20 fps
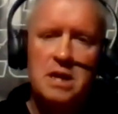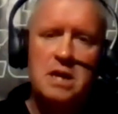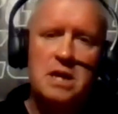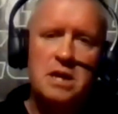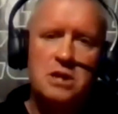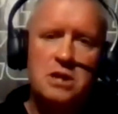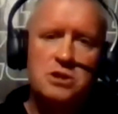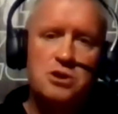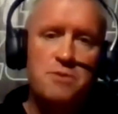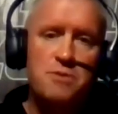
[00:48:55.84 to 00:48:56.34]

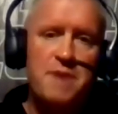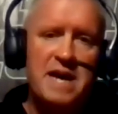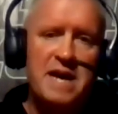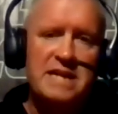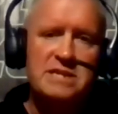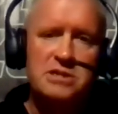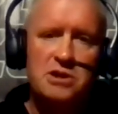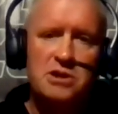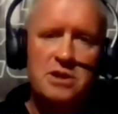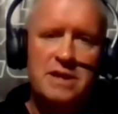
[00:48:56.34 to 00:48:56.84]
So
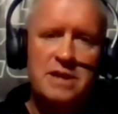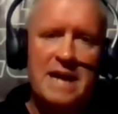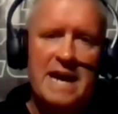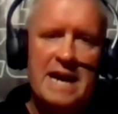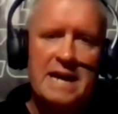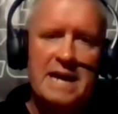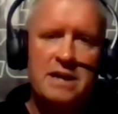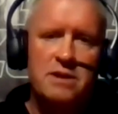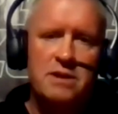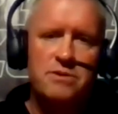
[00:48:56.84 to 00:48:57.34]
based on
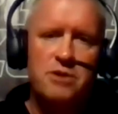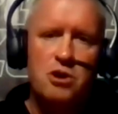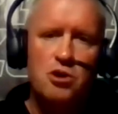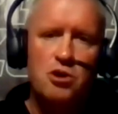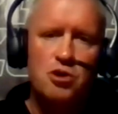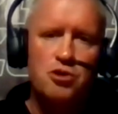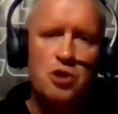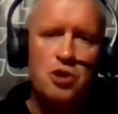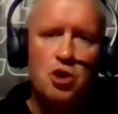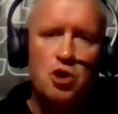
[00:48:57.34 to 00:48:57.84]
that,
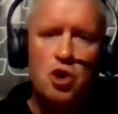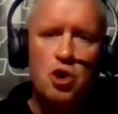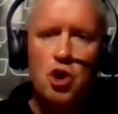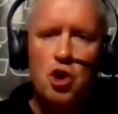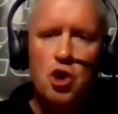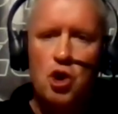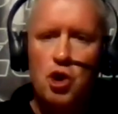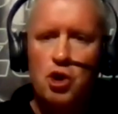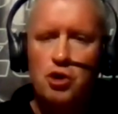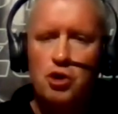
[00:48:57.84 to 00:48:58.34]
there
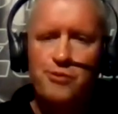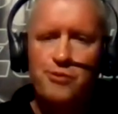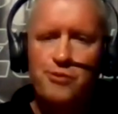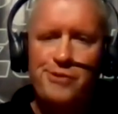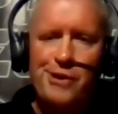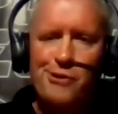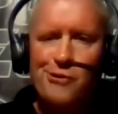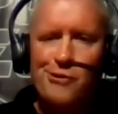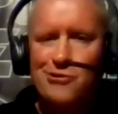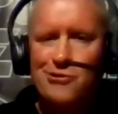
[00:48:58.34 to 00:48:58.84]
are
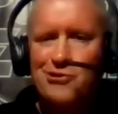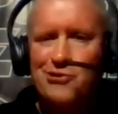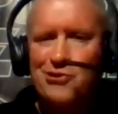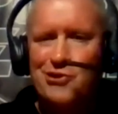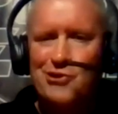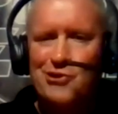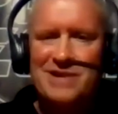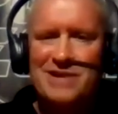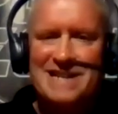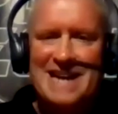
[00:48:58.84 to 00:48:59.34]

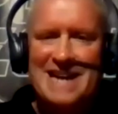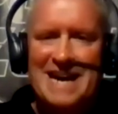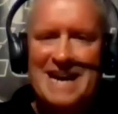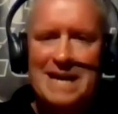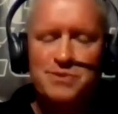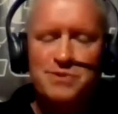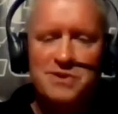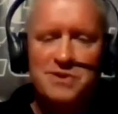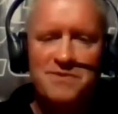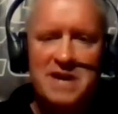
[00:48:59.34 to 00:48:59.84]
certain
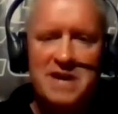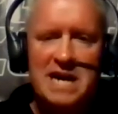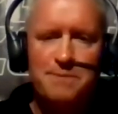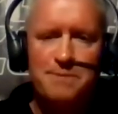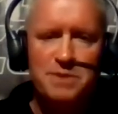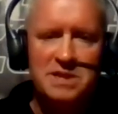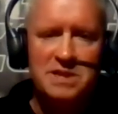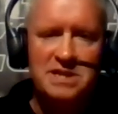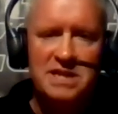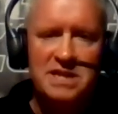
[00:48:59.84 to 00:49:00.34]
types of
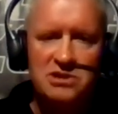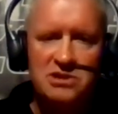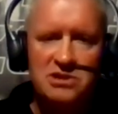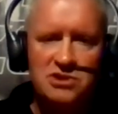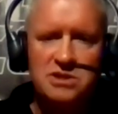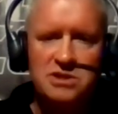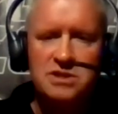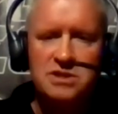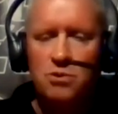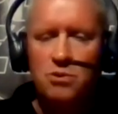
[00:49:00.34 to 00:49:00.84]

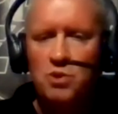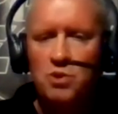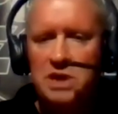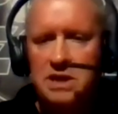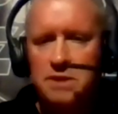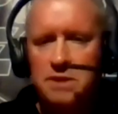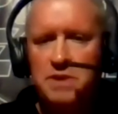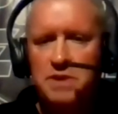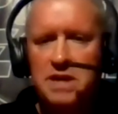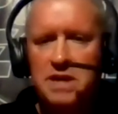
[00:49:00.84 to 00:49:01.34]
competitions that we
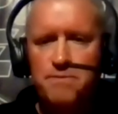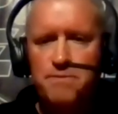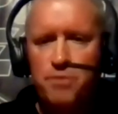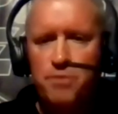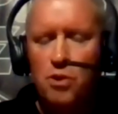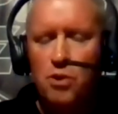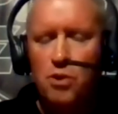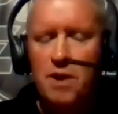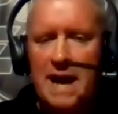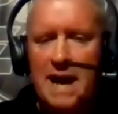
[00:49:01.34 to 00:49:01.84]
could be
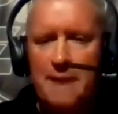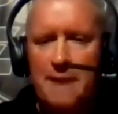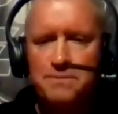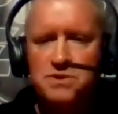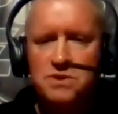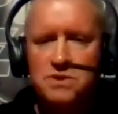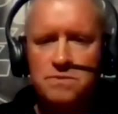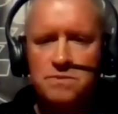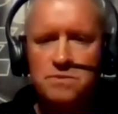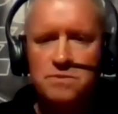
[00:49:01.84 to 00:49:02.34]

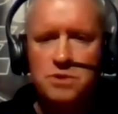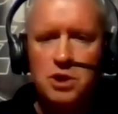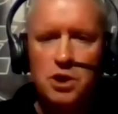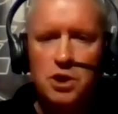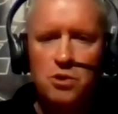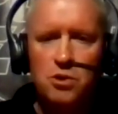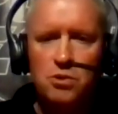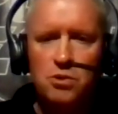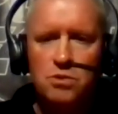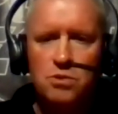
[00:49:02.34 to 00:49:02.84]
perhaps,
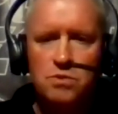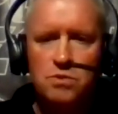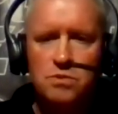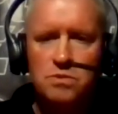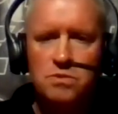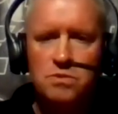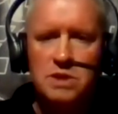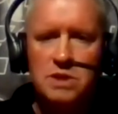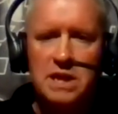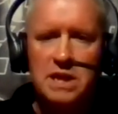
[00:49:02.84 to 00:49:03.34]

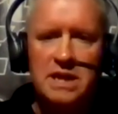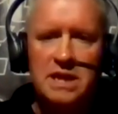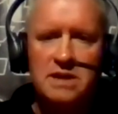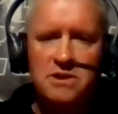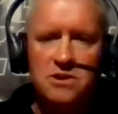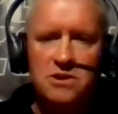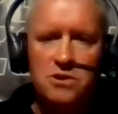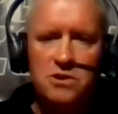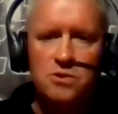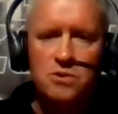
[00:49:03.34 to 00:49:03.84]
getting
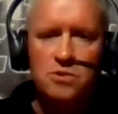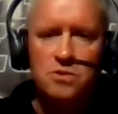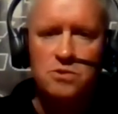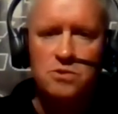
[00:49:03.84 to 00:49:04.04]
to